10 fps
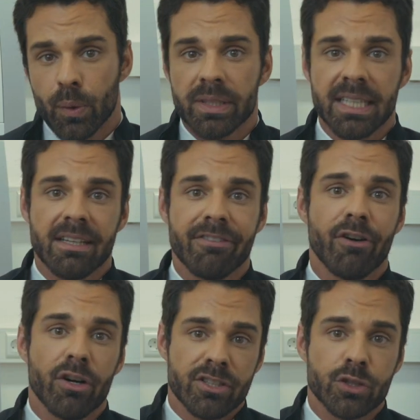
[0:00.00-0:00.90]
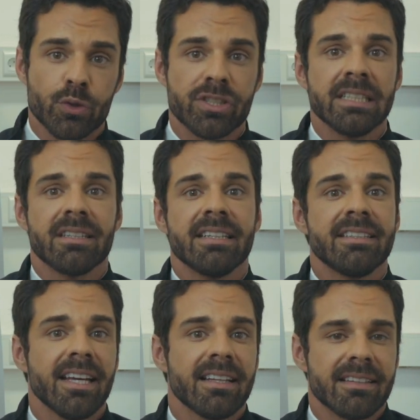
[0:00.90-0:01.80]
you will need a furnace to sinter in
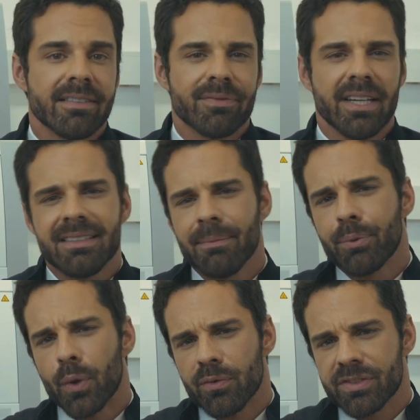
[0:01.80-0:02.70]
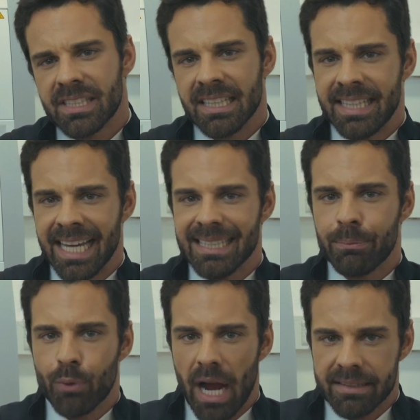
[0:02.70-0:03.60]
the end. It improves the daily
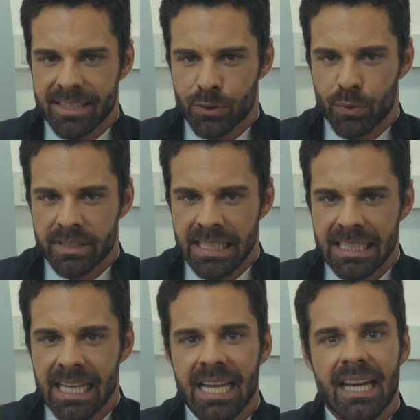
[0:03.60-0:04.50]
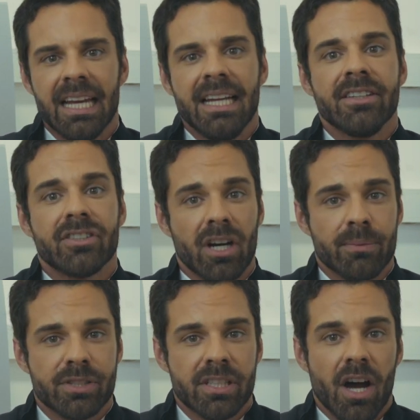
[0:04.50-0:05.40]
practice routine in
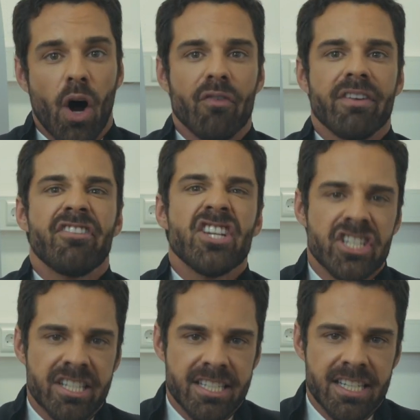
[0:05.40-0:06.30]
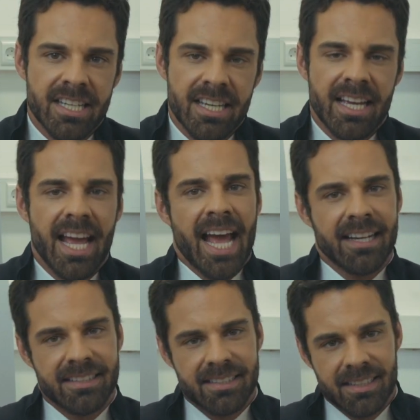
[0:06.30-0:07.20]
terms of efficiency and